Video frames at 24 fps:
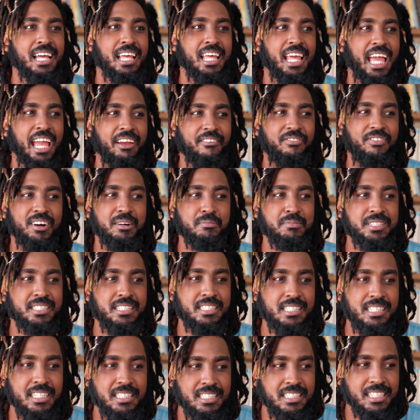if I'm
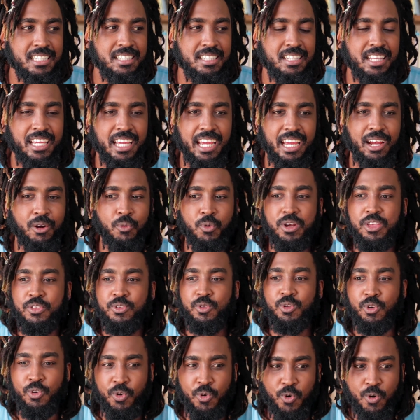sitting there with
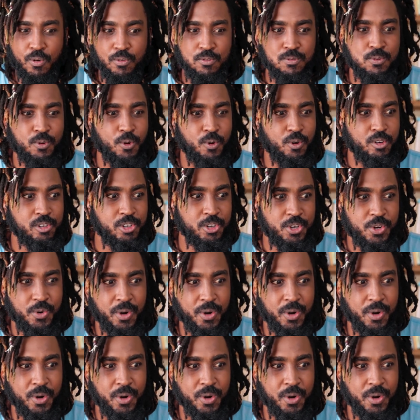no phone,